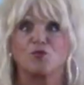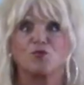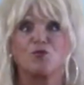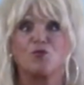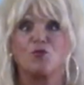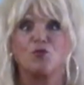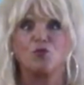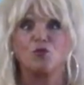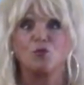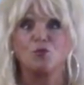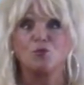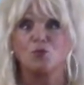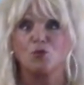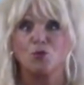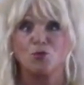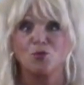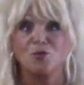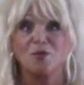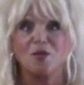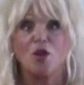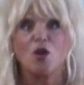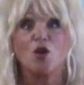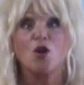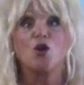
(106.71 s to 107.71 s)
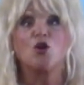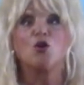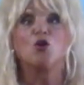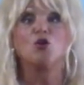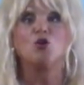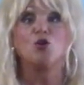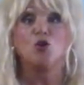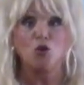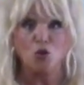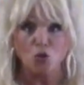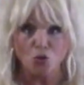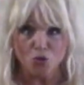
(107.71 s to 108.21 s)
full moon
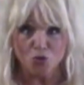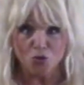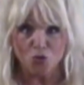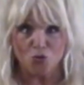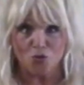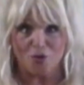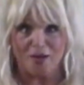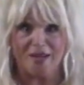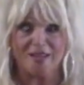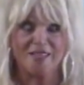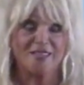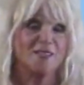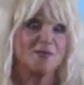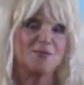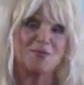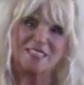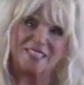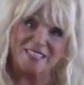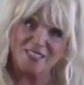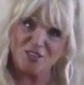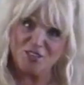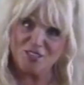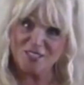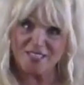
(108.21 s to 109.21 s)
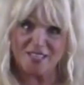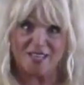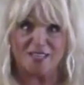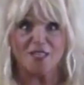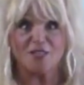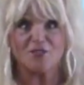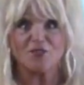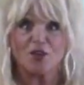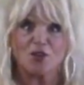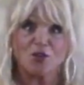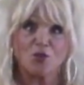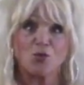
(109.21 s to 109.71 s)
lunar eclipse in the
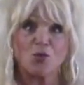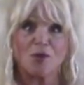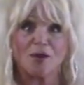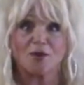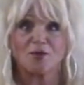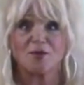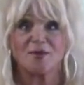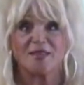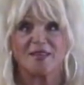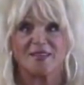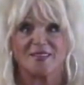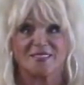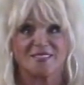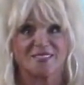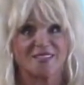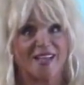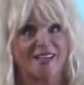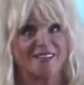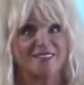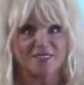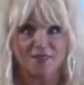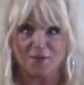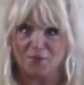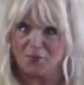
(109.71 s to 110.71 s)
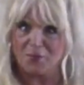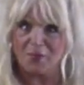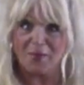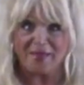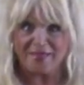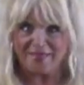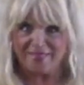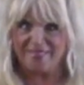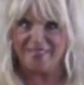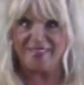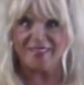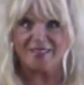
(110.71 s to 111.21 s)
sign of Aquarius. That's a
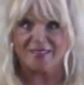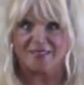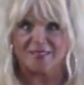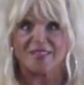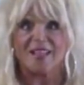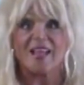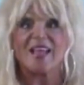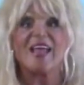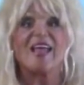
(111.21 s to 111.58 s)
big deal.